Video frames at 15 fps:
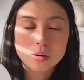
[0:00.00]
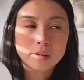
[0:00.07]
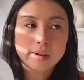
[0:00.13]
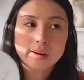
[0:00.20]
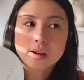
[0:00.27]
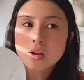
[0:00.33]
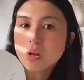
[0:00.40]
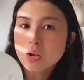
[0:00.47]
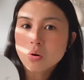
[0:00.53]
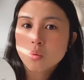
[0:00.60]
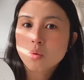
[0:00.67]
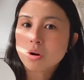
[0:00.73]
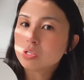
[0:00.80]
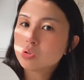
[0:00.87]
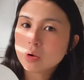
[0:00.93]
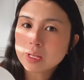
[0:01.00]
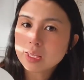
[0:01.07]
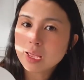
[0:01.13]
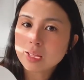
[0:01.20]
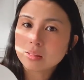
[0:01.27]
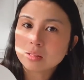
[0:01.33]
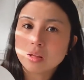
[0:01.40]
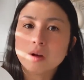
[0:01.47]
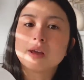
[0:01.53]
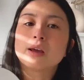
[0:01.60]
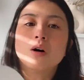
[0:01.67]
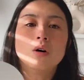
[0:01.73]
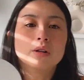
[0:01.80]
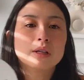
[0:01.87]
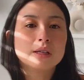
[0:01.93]
Or like, where do I get
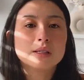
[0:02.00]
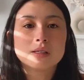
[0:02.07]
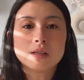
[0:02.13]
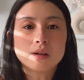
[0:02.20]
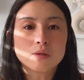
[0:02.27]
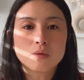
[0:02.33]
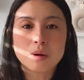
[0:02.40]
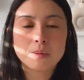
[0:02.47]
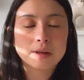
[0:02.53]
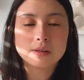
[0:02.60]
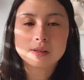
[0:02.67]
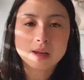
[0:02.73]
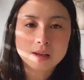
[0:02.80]
like all these silk ribbons?